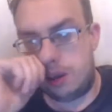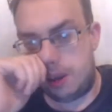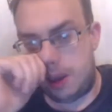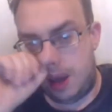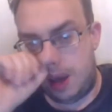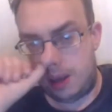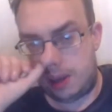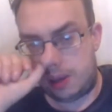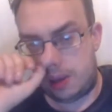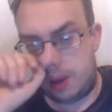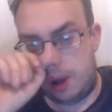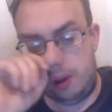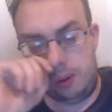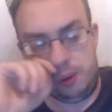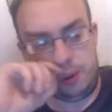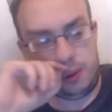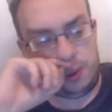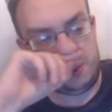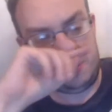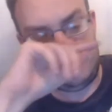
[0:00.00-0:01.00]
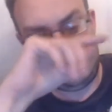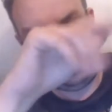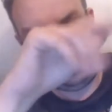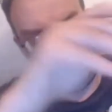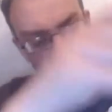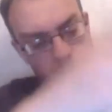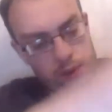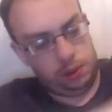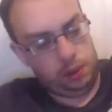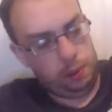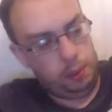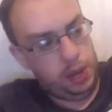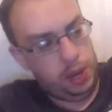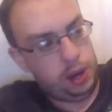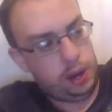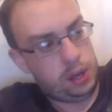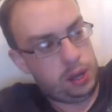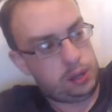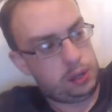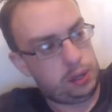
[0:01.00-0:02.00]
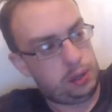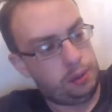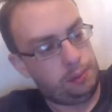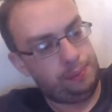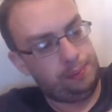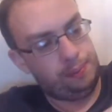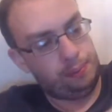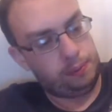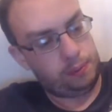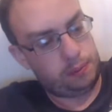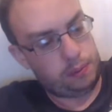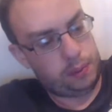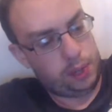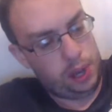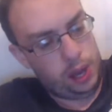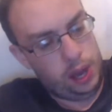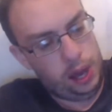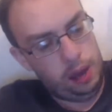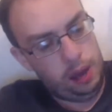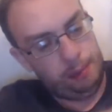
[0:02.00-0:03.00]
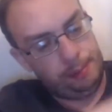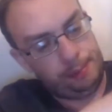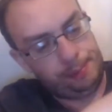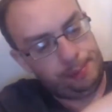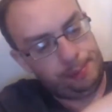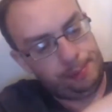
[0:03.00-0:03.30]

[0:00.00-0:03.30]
to get sold, to be honest. Um,